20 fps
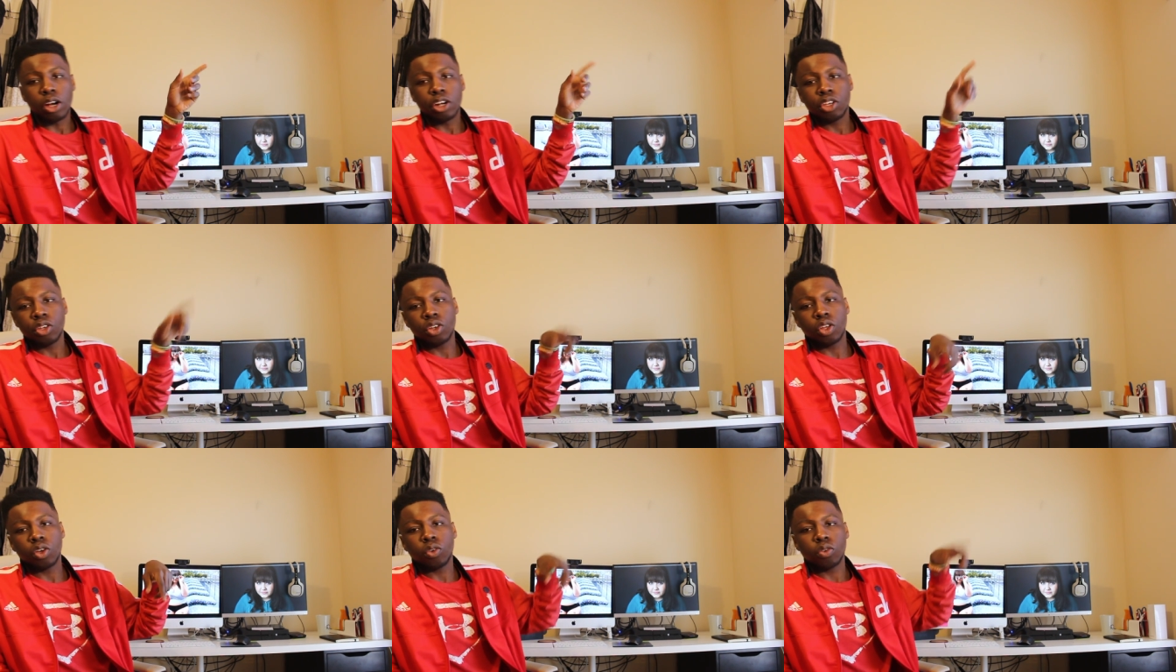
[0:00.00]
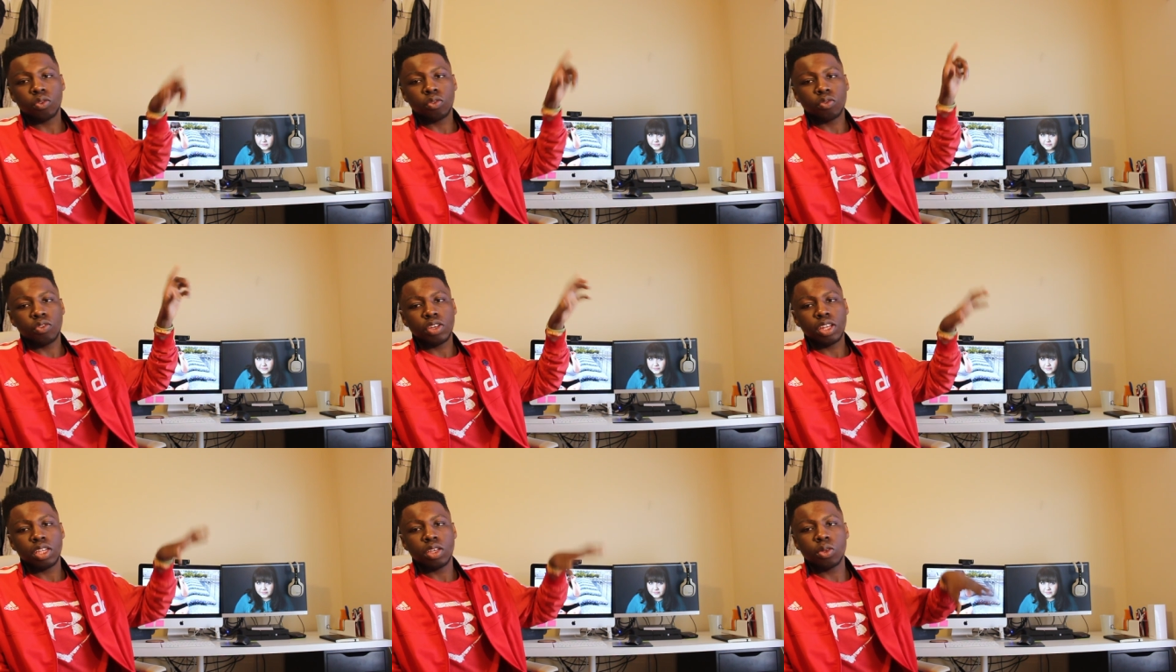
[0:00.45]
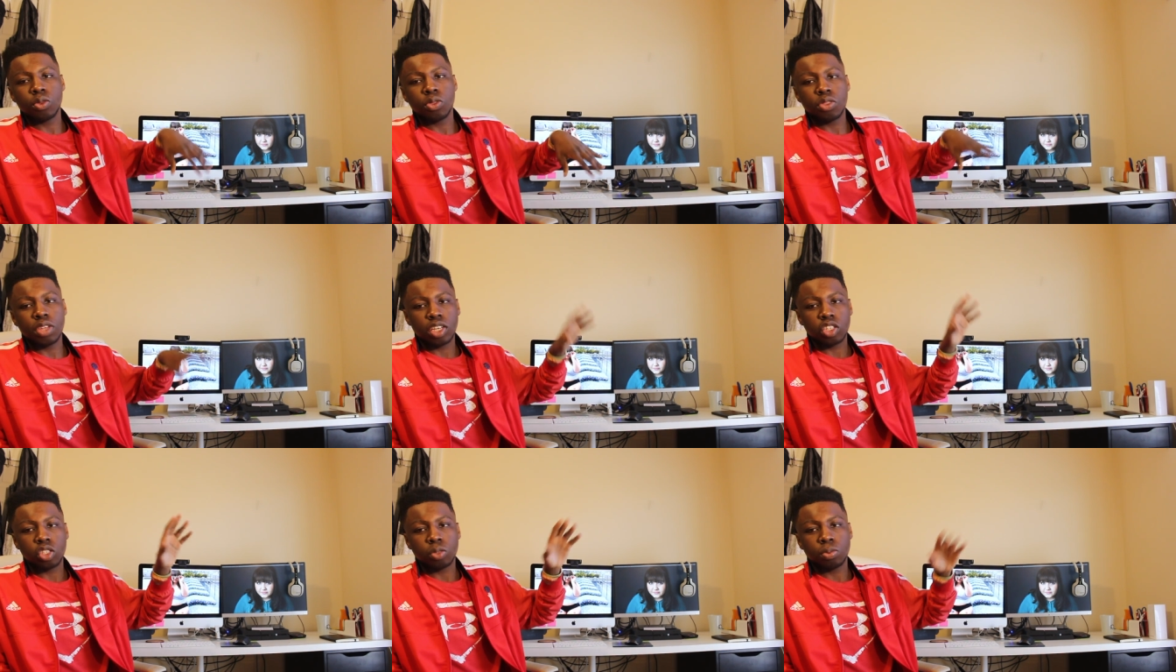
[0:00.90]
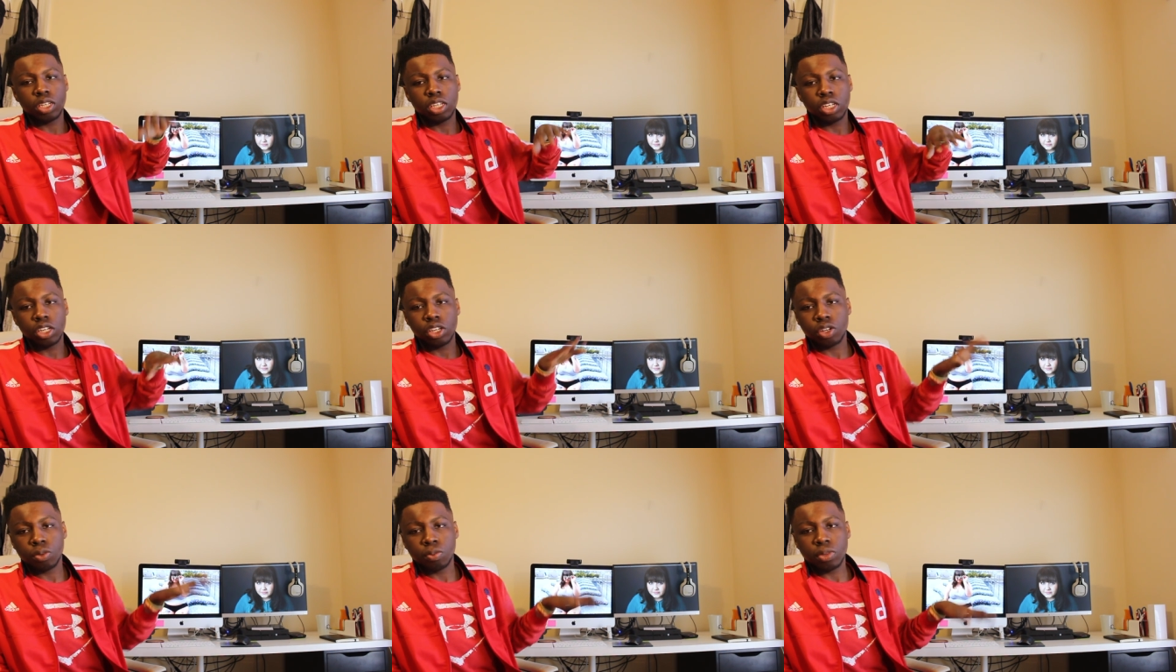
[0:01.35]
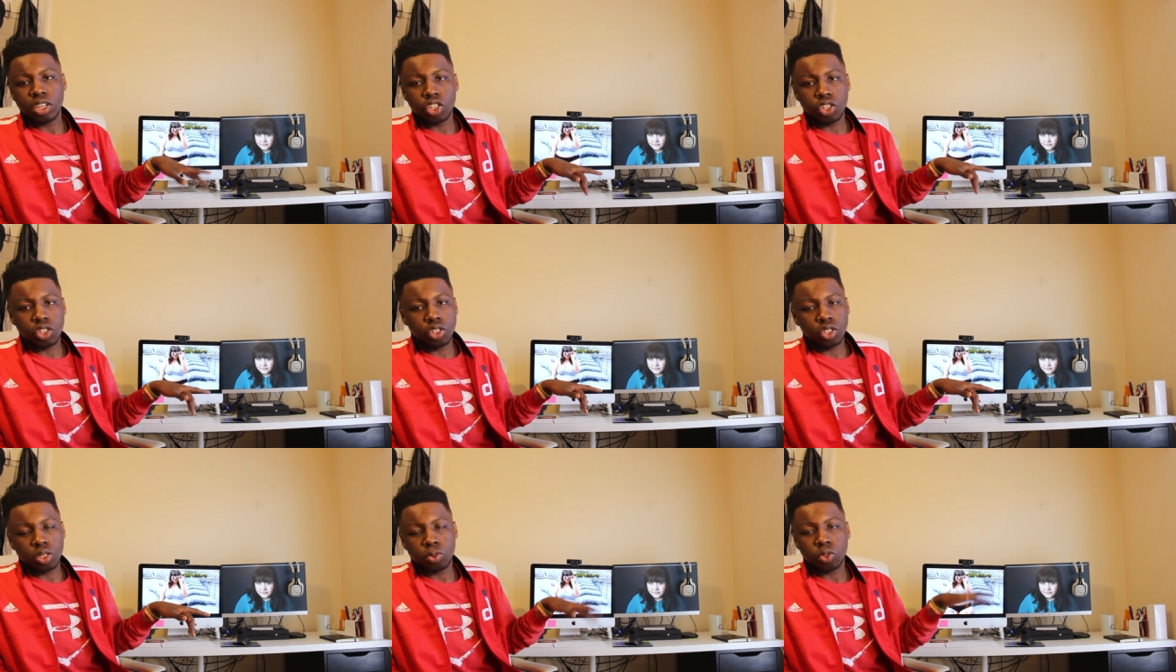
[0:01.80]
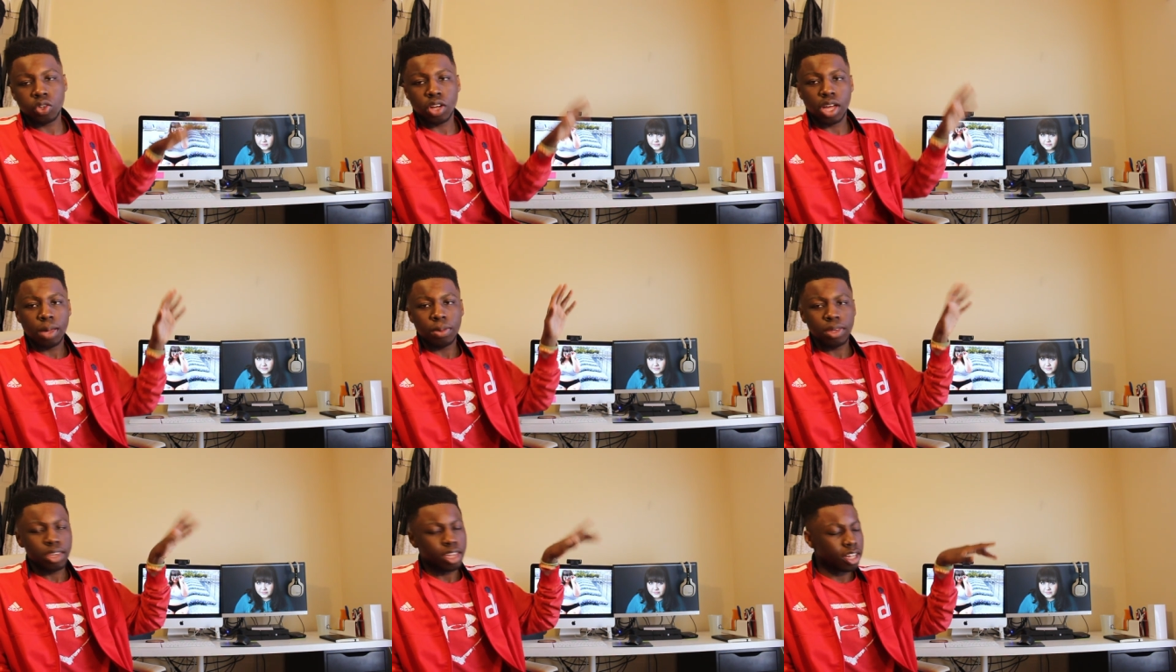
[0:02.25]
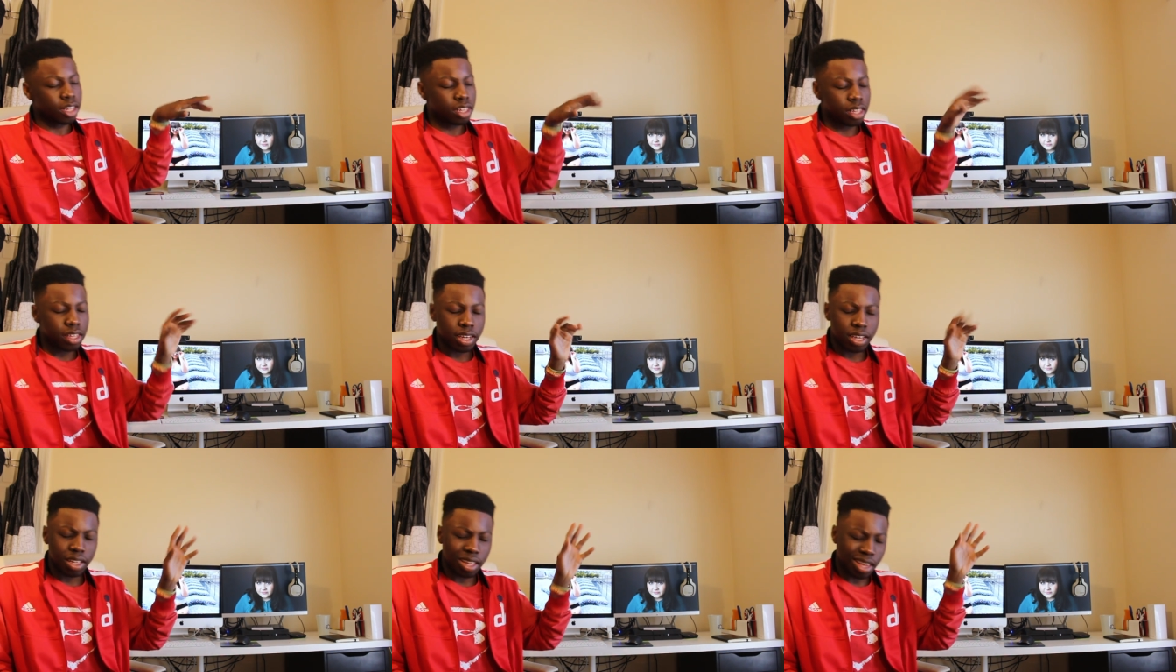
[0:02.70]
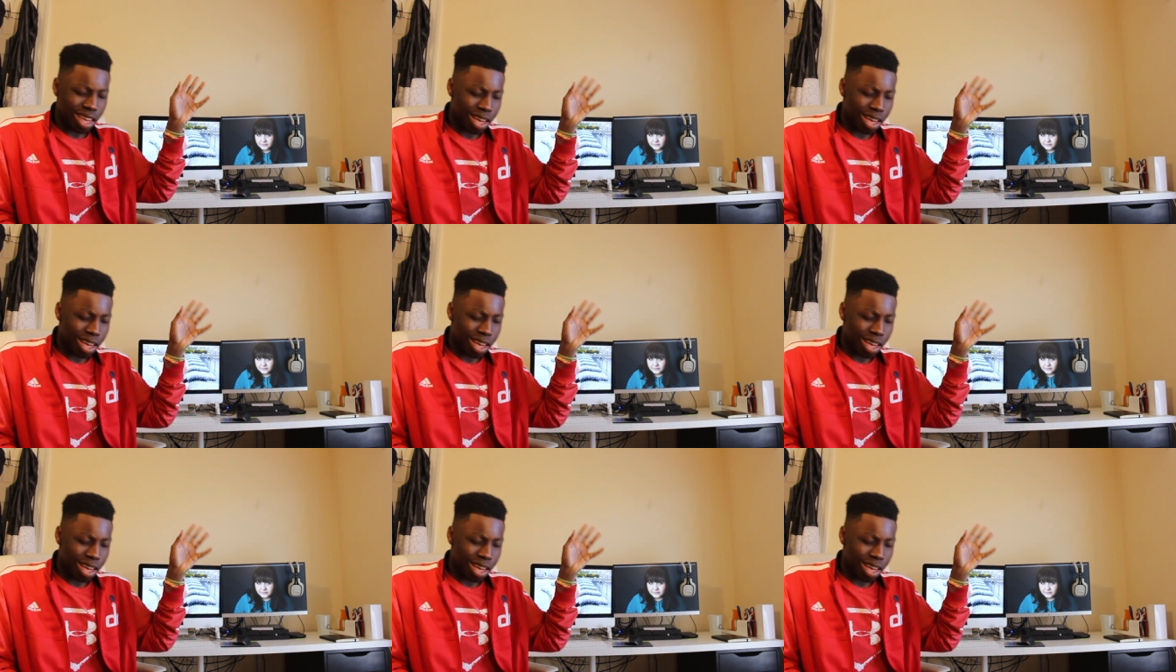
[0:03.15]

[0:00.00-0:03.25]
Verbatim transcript: Video things will be here. Make sure you subscribe. You can click.